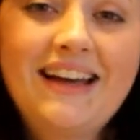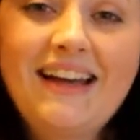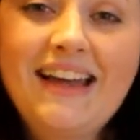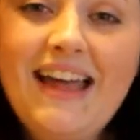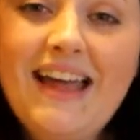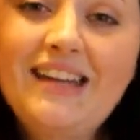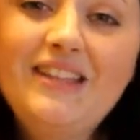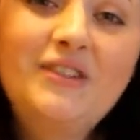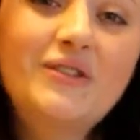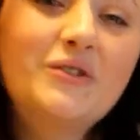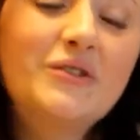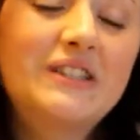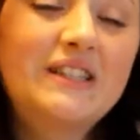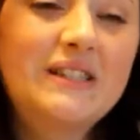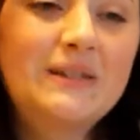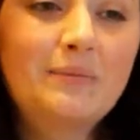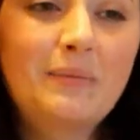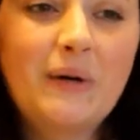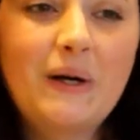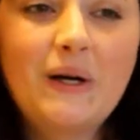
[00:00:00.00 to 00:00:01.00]
any old
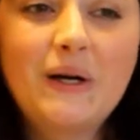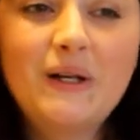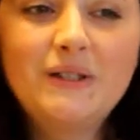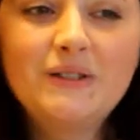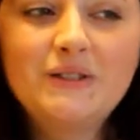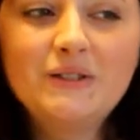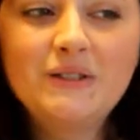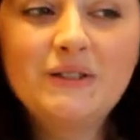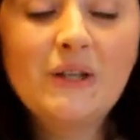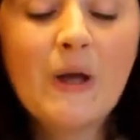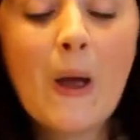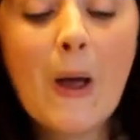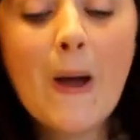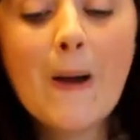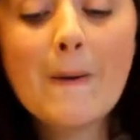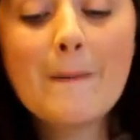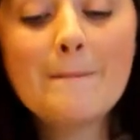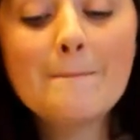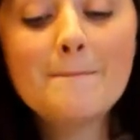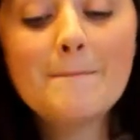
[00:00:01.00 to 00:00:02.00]
sponge,
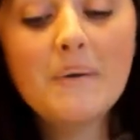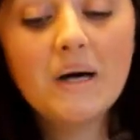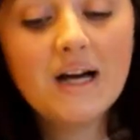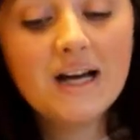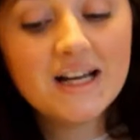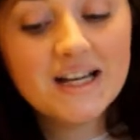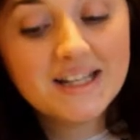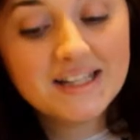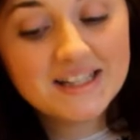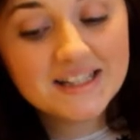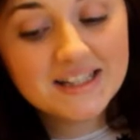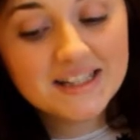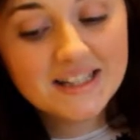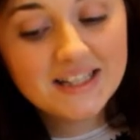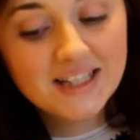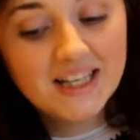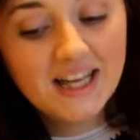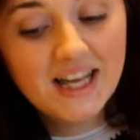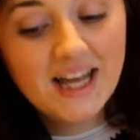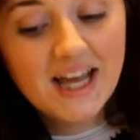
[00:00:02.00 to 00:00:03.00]

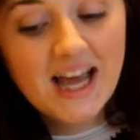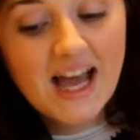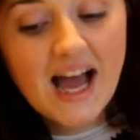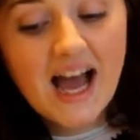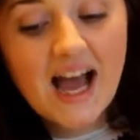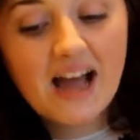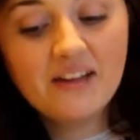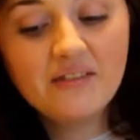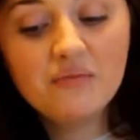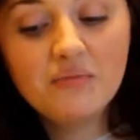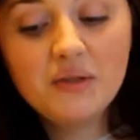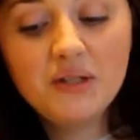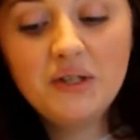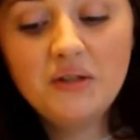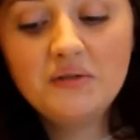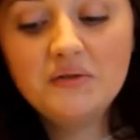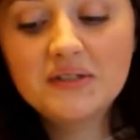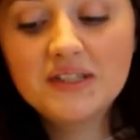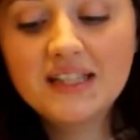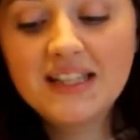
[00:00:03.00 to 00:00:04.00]
but I've been
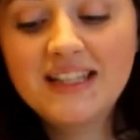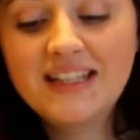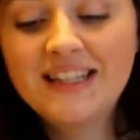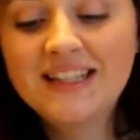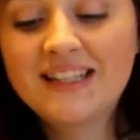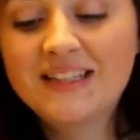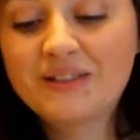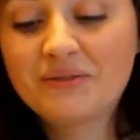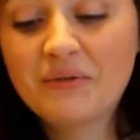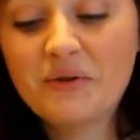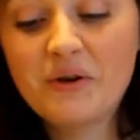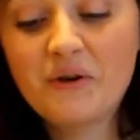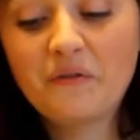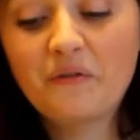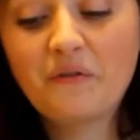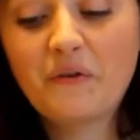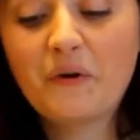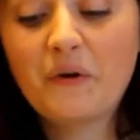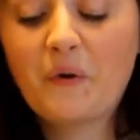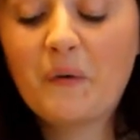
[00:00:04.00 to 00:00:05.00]
using this
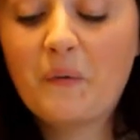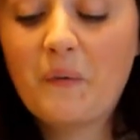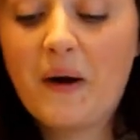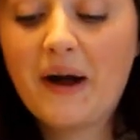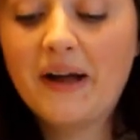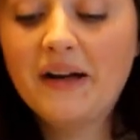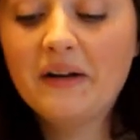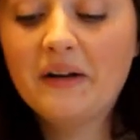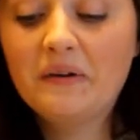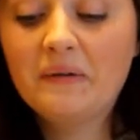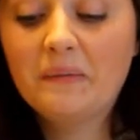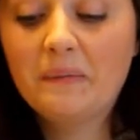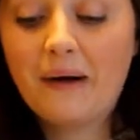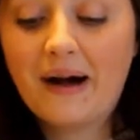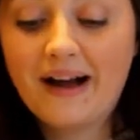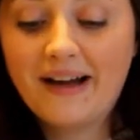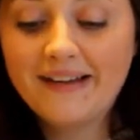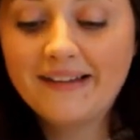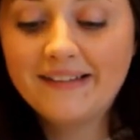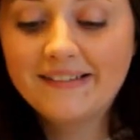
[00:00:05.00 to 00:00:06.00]
one for quite a
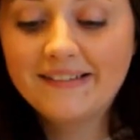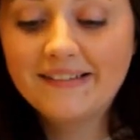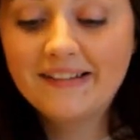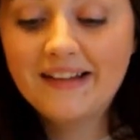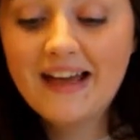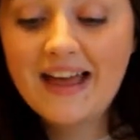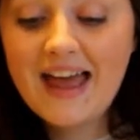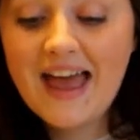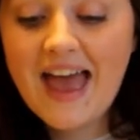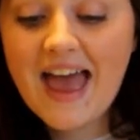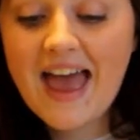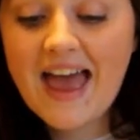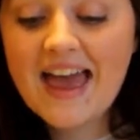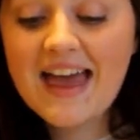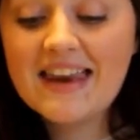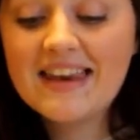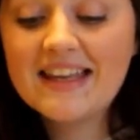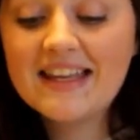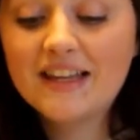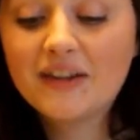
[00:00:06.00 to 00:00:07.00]
while,
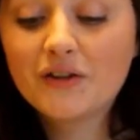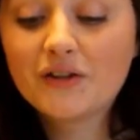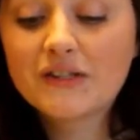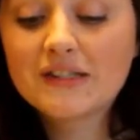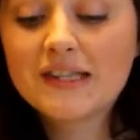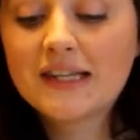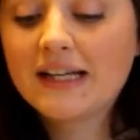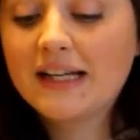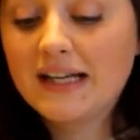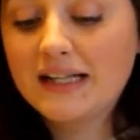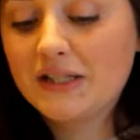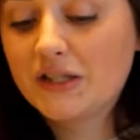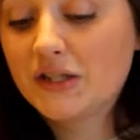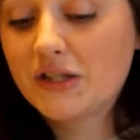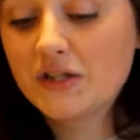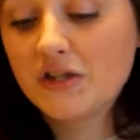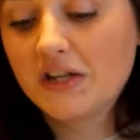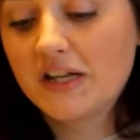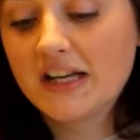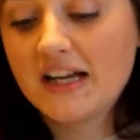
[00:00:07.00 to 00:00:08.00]
and it looks like I
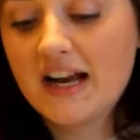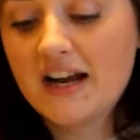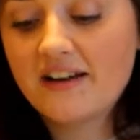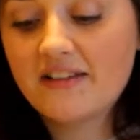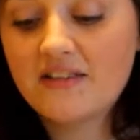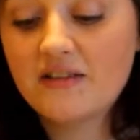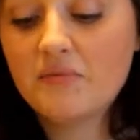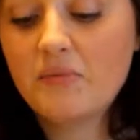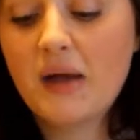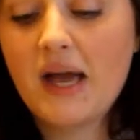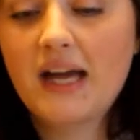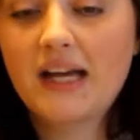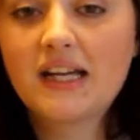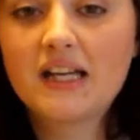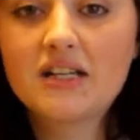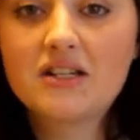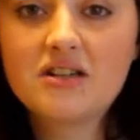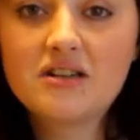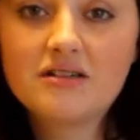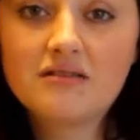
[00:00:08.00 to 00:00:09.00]
just took it out of the
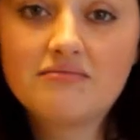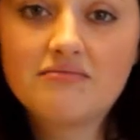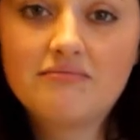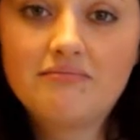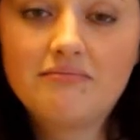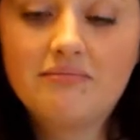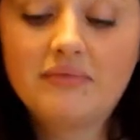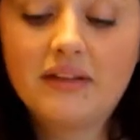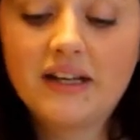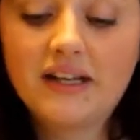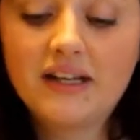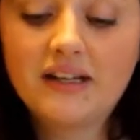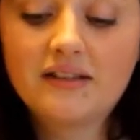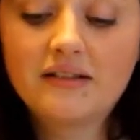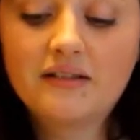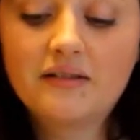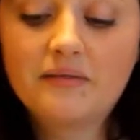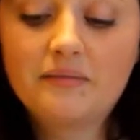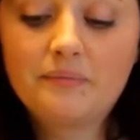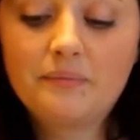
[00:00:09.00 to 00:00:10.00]
package and like
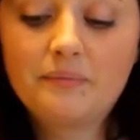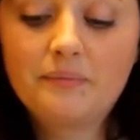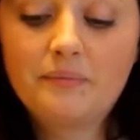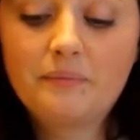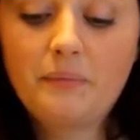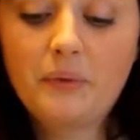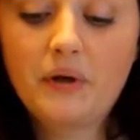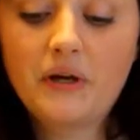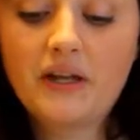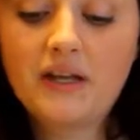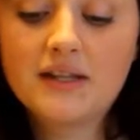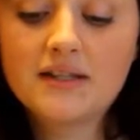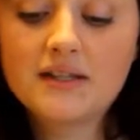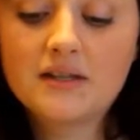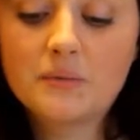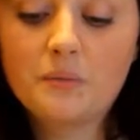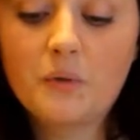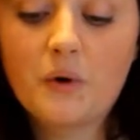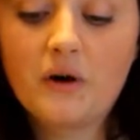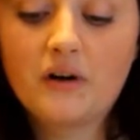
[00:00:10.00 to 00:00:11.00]
put it in
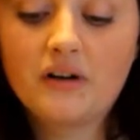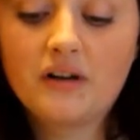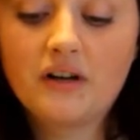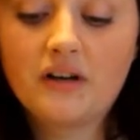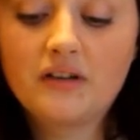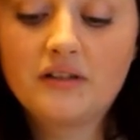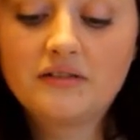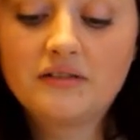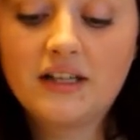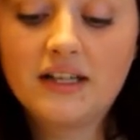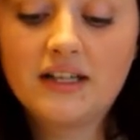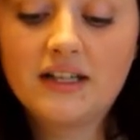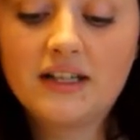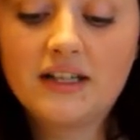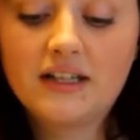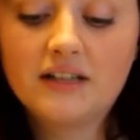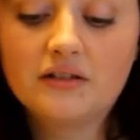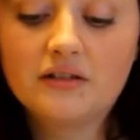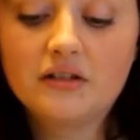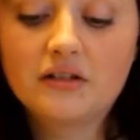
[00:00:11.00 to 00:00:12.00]
some water. Like,
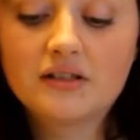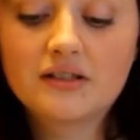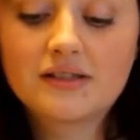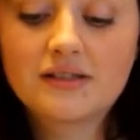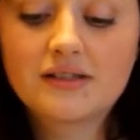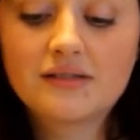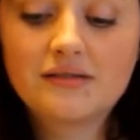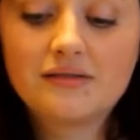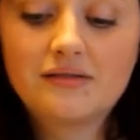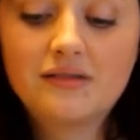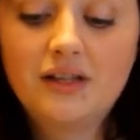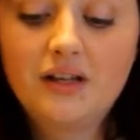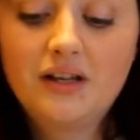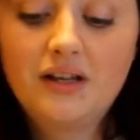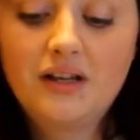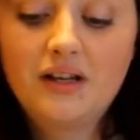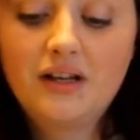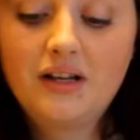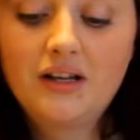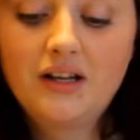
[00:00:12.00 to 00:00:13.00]
it looks
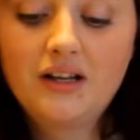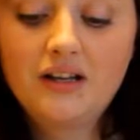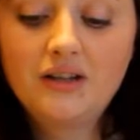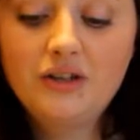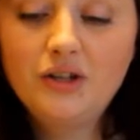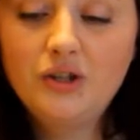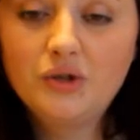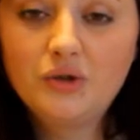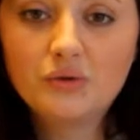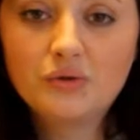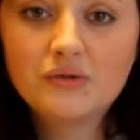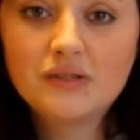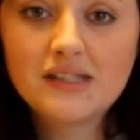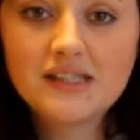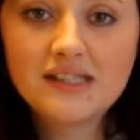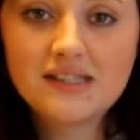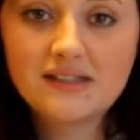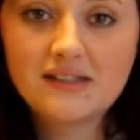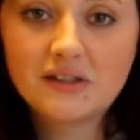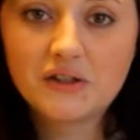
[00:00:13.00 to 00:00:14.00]
new
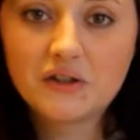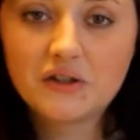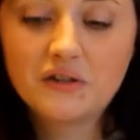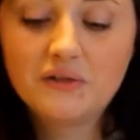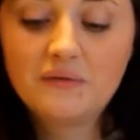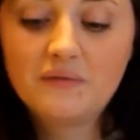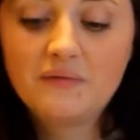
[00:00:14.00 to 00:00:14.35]
still.